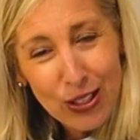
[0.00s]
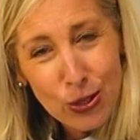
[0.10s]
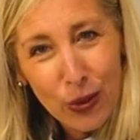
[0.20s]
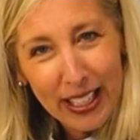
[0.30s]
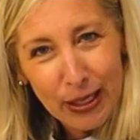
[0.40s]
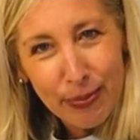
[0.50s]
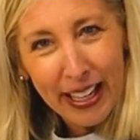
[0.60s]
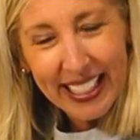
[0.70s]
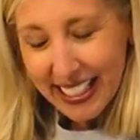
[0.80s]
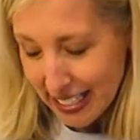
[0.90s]
squatty
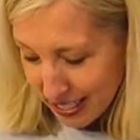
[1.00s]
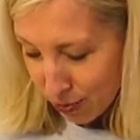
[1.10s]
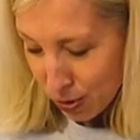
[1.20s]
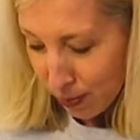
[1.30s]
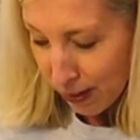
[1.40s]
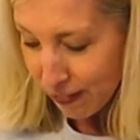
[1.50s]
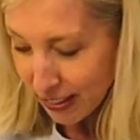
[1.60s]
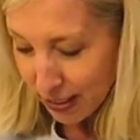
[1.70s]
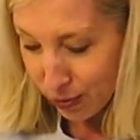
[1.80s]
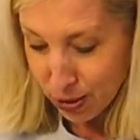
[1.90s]
potty, because it was
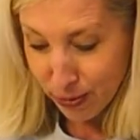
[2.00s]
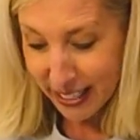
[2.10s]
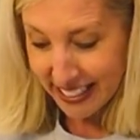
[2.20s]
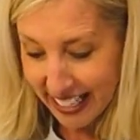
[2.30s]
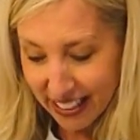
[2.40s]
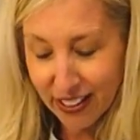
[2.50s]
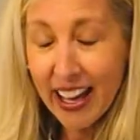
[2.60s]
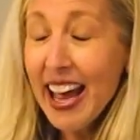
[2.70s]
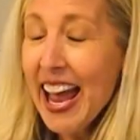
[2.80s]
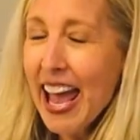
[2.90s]
perfect, it was rectangle,